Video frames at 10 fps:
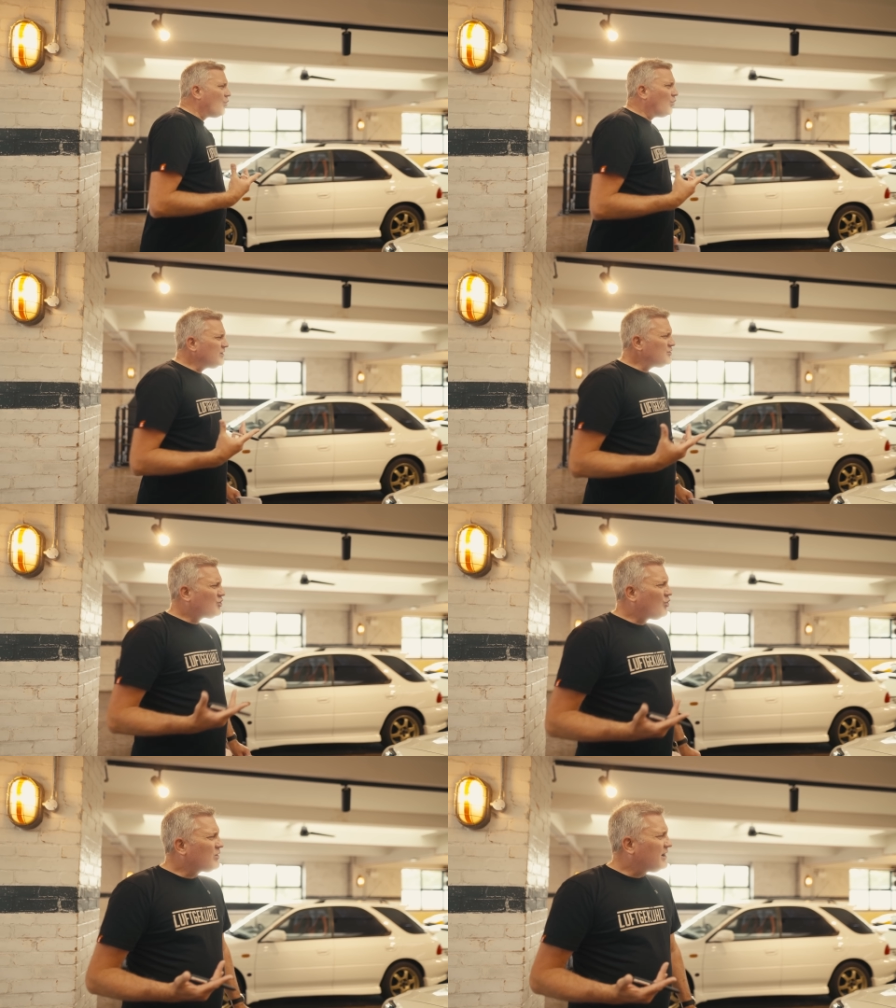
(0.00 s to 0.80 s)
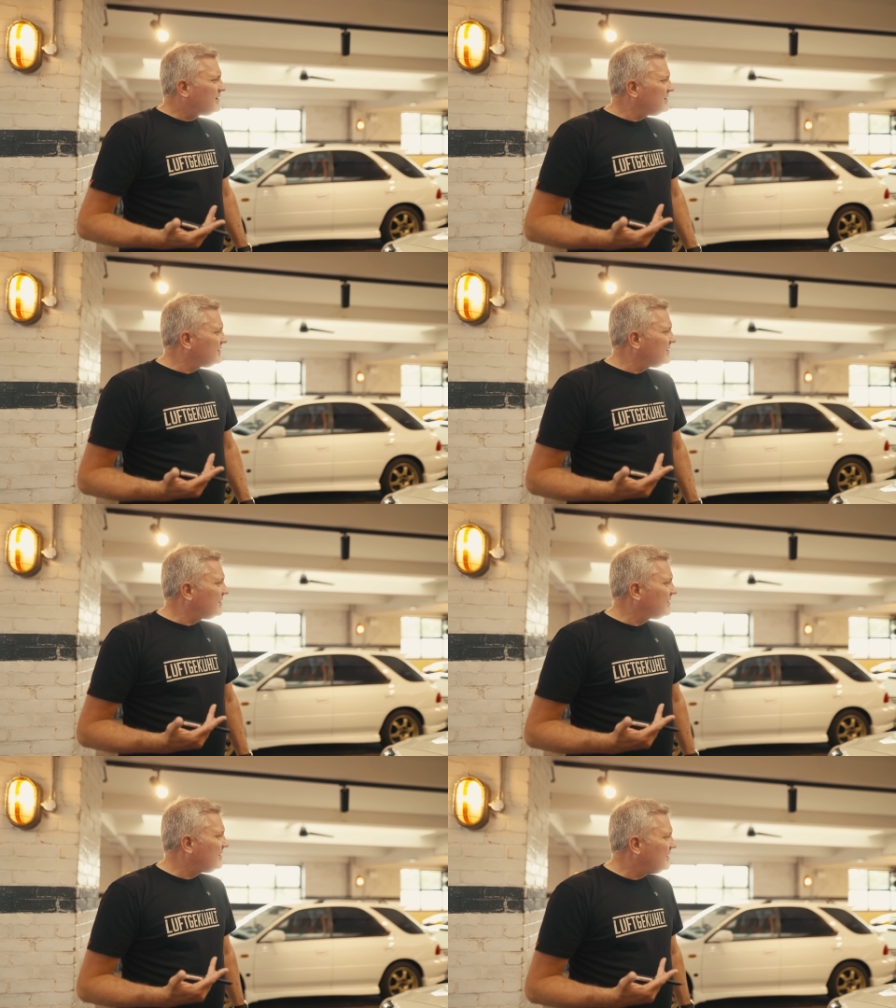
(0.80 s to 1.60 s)
What do you call a
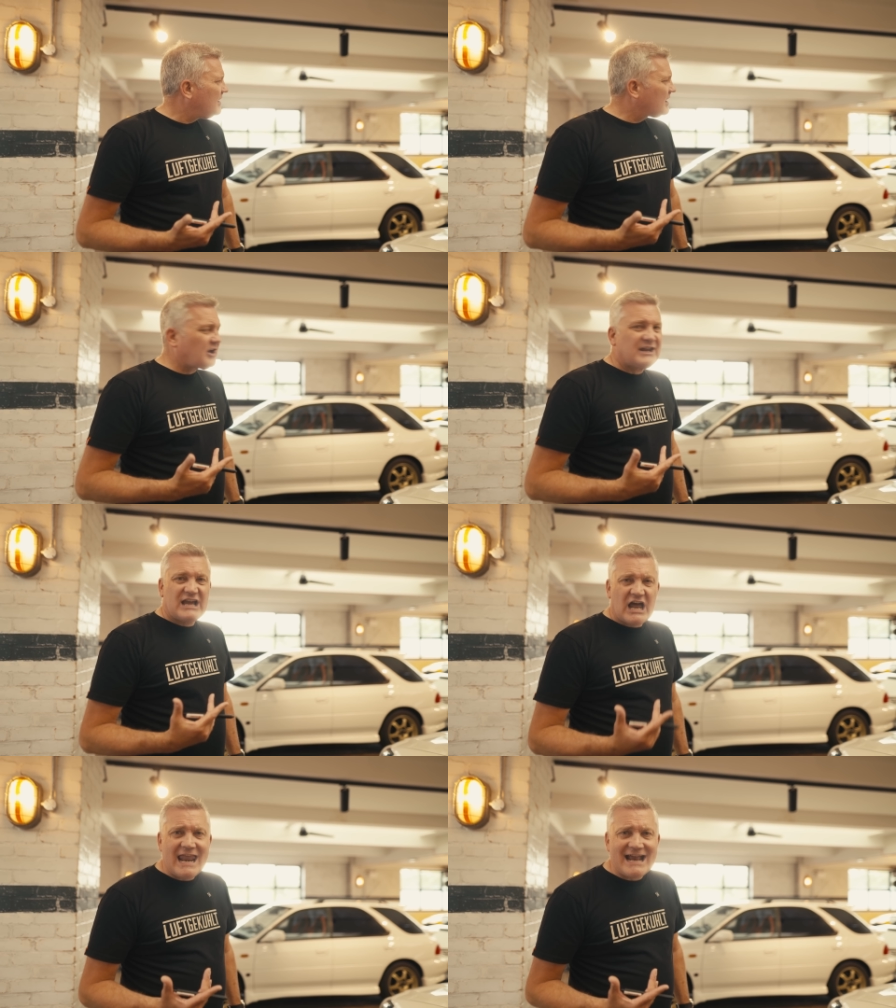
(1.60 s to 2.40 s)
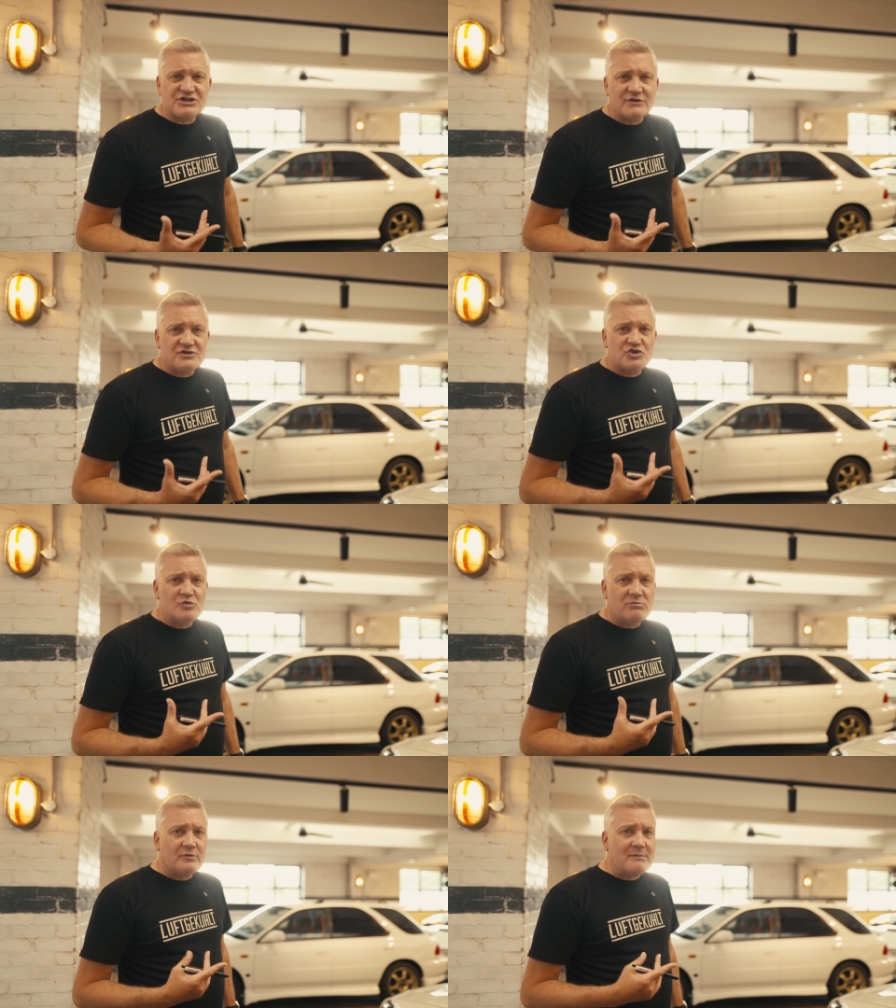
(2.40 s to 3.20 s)
kind of collection of
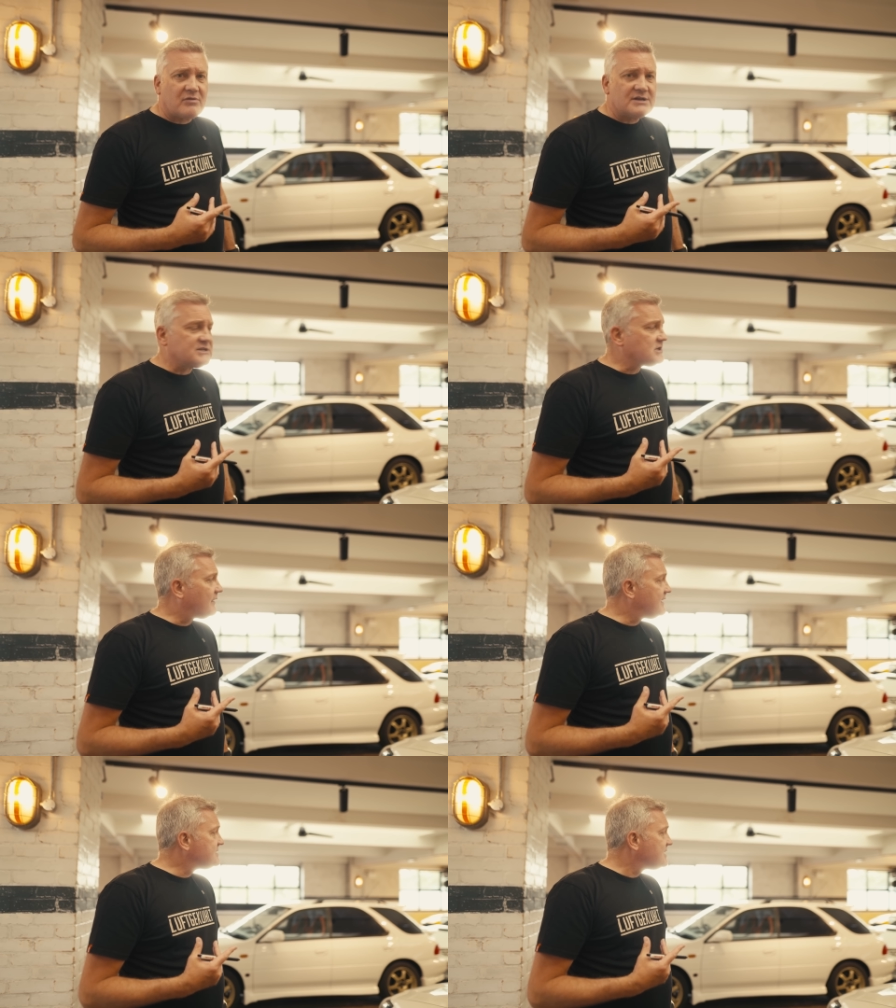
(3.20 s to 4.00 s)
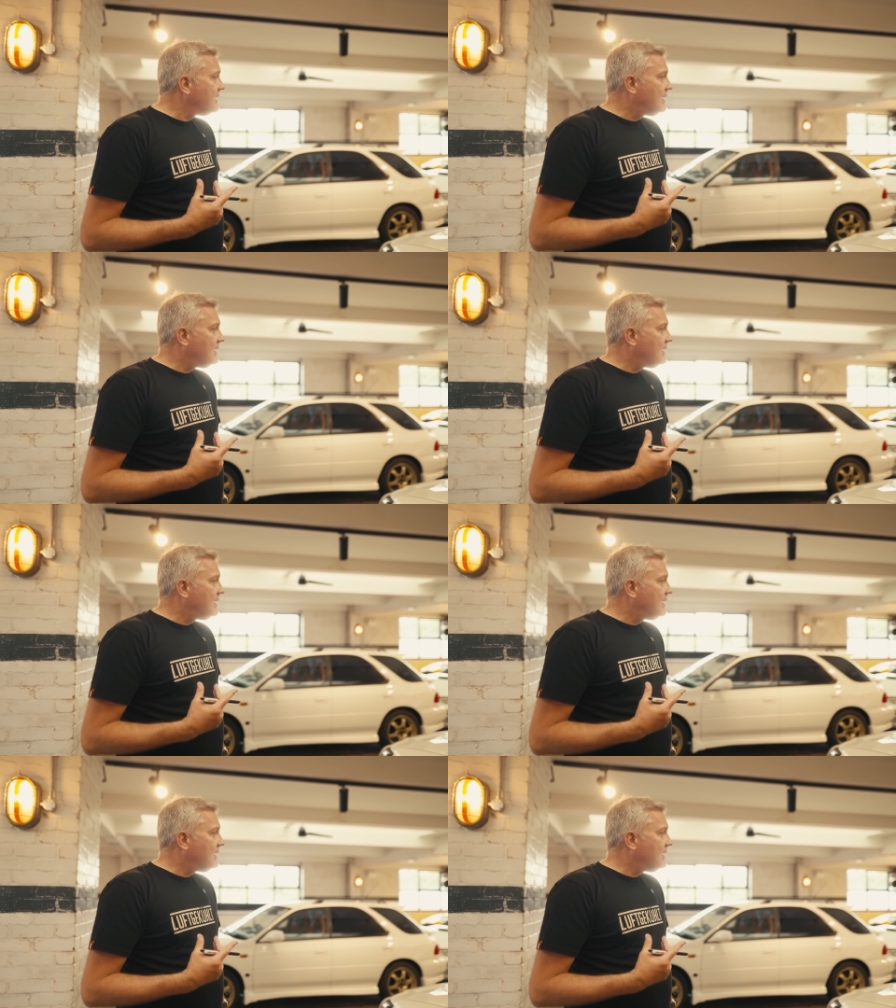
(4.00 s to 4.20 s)
Subaru Imprezas like this?